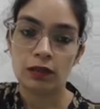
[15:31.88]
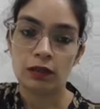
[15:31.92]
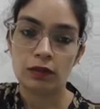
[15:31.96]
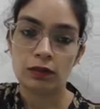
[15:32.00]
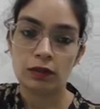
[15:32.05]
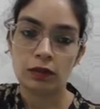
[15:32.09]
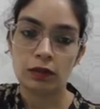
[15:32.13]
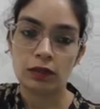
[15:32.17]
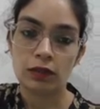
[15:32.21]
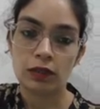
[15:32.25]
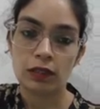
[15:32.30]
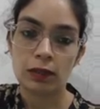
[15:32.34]

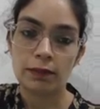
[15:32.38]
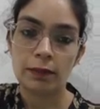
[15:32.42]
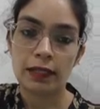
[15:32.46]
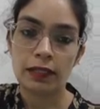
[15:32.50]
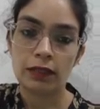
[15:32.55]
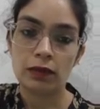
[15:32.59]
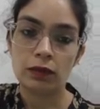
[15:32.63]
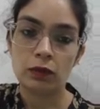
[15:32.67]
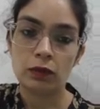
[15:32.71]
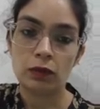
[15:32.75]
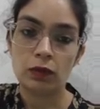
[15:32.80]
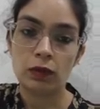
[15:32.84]
So 3
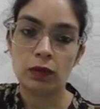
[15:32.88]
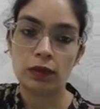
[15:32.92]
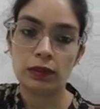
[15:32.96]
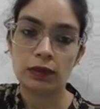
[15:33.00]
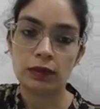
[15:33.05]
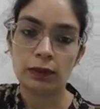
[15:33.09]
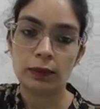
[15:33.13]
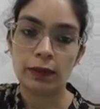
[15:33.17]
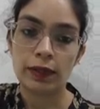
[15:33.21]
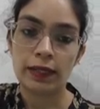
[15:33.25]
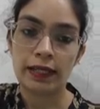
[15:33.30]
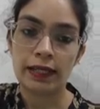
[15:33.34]
by 2
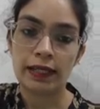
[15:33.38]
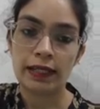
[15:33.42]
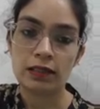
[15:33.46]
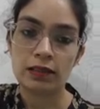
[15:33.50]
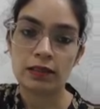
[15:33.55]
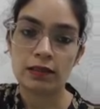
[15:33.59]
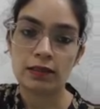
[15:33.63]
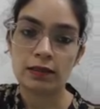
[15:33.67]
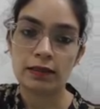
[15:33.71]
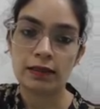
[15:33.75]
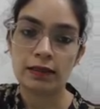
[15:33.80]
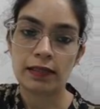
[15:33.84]
whole square
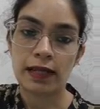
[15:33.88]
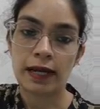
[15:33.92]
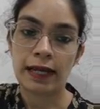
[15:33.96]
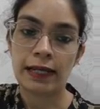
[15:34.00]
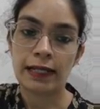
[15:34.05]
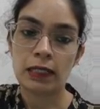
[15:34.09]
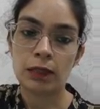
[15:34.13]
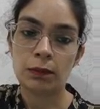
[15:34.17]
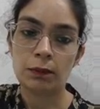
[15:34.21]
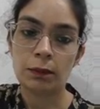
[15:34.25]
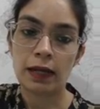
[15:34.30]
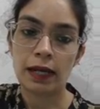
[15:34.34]
is
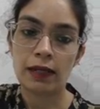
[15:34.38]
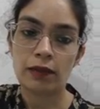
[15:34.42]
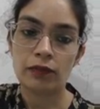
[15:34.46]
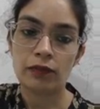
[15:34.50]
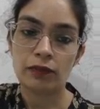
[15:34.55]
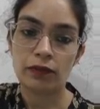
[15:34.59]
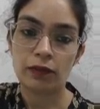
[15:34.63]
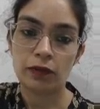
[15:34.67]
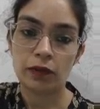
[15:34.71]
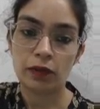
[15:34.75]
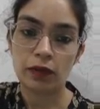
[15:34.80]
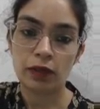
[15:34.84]
9 by
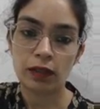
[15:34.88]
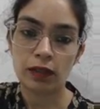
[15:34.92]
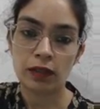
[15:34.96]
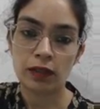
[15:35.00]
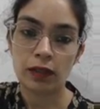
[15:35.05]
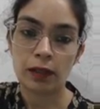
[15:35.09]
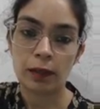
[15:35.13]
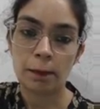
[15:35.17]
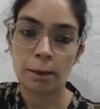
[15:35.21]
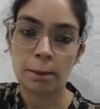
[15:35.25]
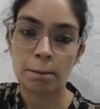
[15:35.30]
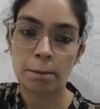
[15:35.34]
4
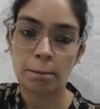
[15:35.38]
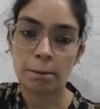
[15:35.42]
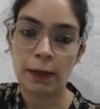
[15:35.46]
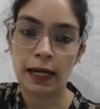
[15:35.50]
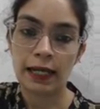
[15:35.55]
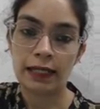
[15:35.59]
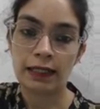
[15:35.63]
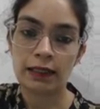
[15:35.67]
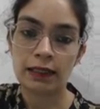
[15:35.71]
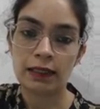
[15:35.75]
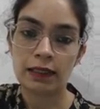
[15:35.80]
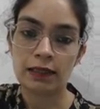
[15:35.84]

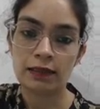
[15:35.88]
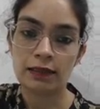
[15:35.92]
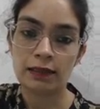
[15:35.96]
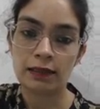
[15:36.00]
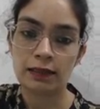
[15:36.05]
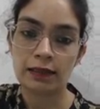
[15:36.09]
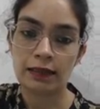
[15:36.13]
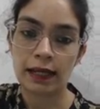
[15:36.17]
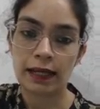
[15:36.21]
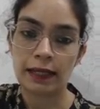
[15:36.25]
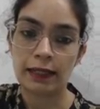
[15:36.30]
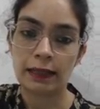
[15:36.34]
minus
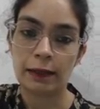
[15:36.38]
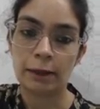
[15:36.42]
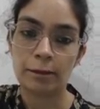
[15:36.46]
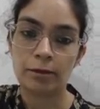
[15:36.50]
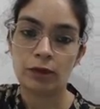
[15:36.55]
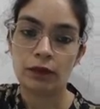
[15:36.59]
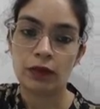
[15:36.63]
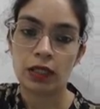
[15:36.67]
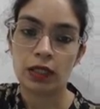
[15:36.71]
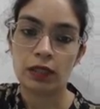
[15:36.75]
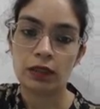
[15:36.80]
9.